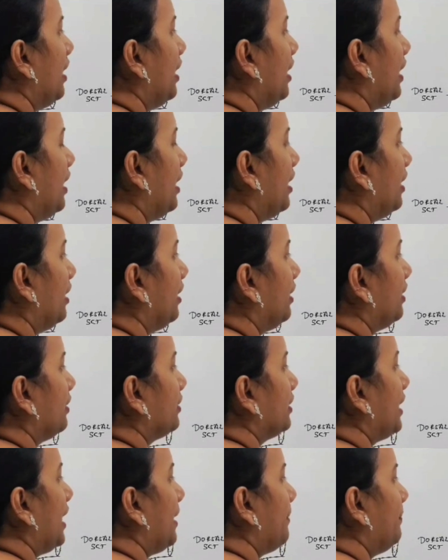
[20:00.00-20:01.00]

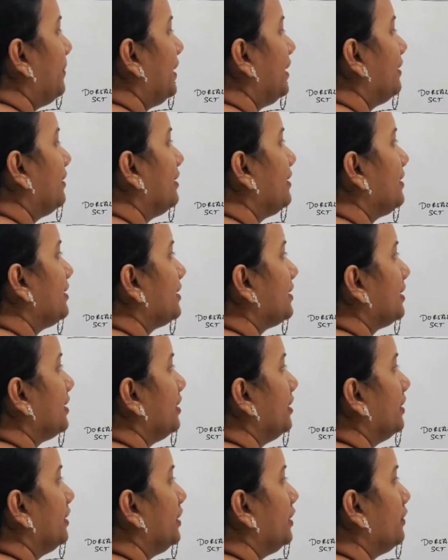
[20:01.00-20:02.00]
capping this
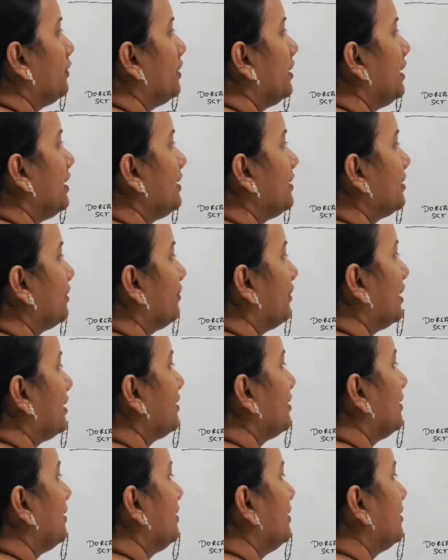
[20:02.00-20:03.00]
nucleus
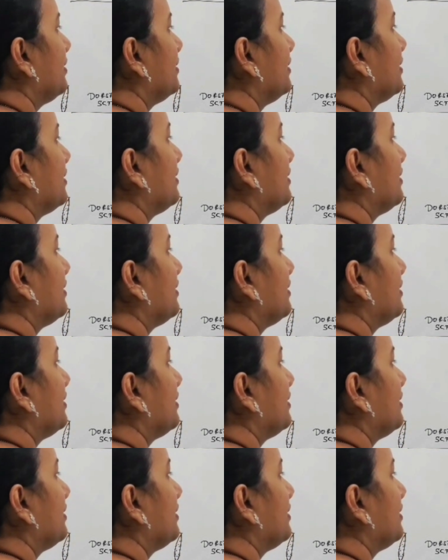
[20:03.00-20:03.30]
gracilis. This